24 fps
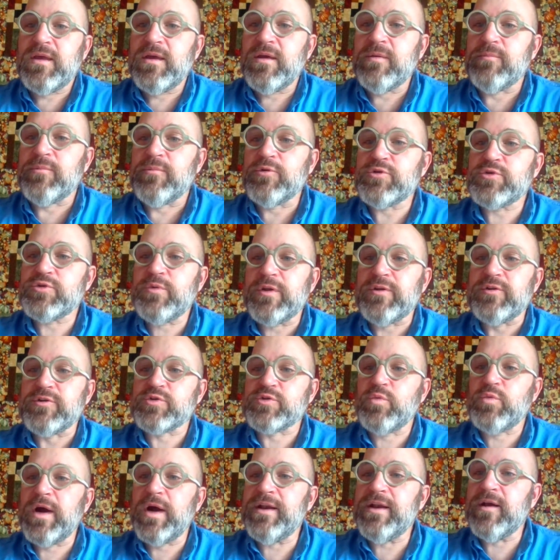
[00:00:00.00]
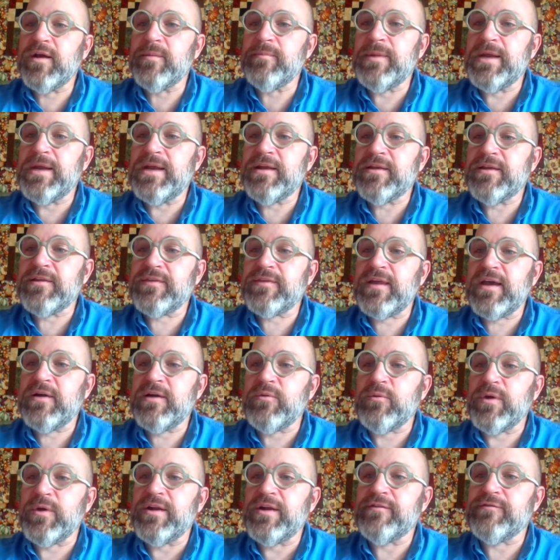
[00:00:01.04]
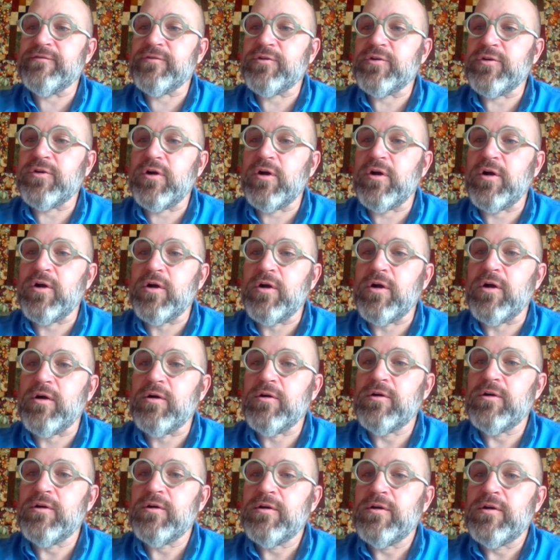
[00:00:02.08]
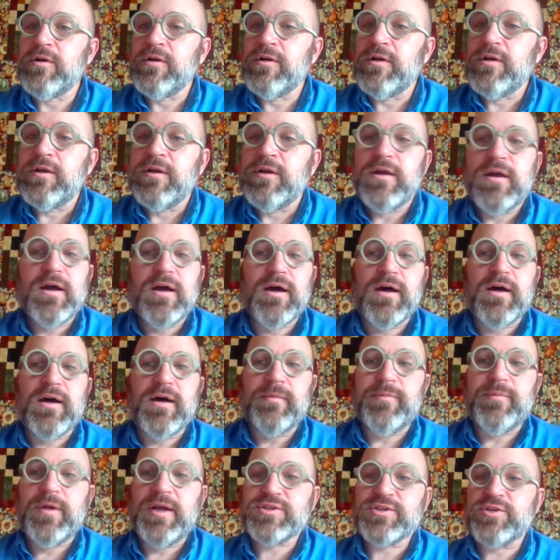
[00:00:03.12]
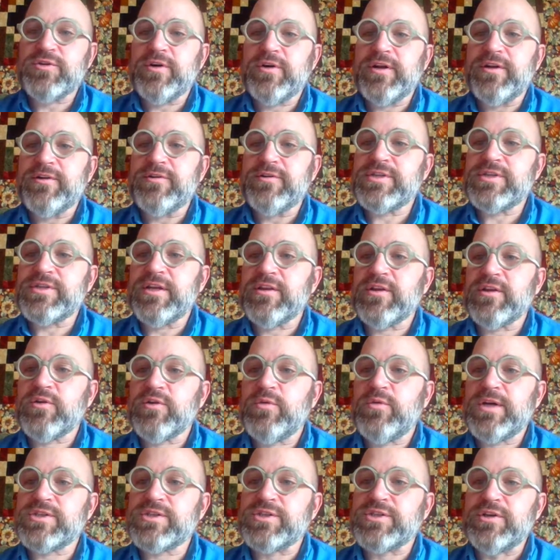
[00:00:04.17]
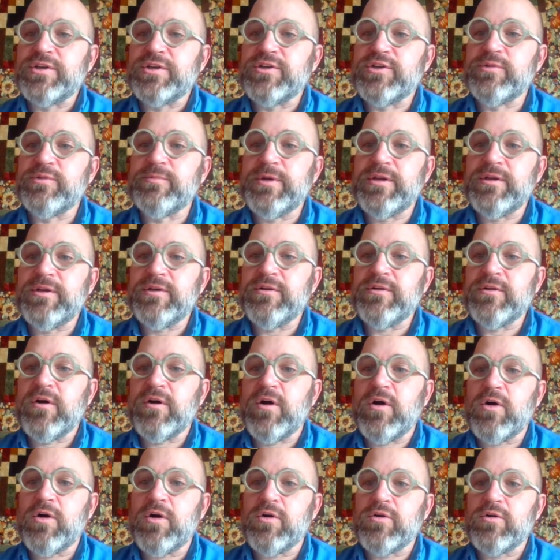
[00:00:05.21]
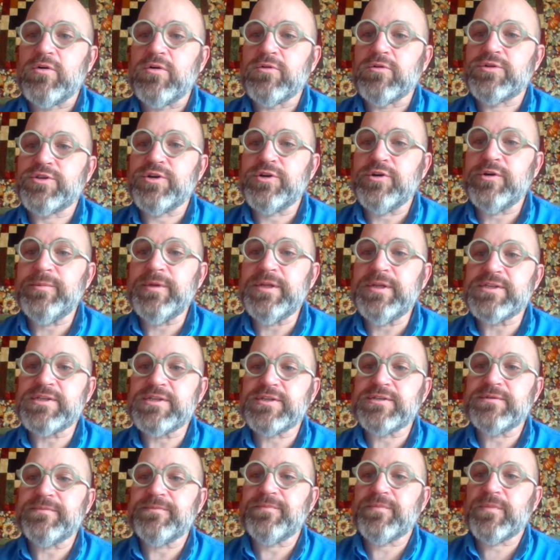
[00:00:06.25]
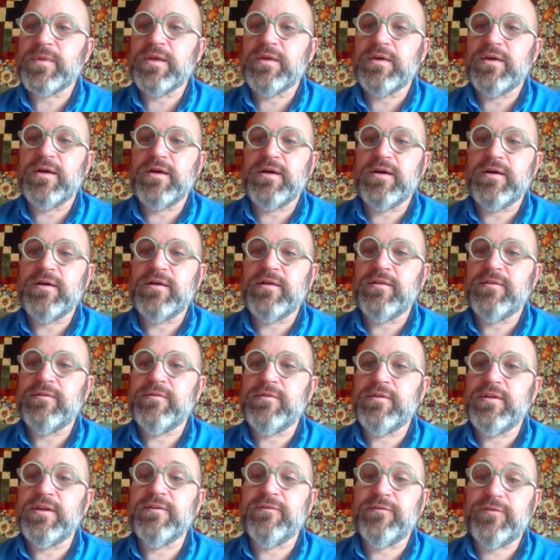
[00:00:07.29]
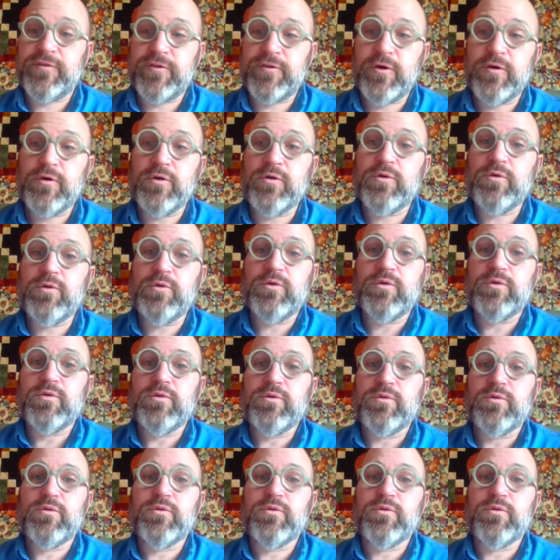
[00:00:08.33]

Bruce Weathers, why not make it that way for all? I'm not sure I understand the question. Do you mean all tournaments? If so,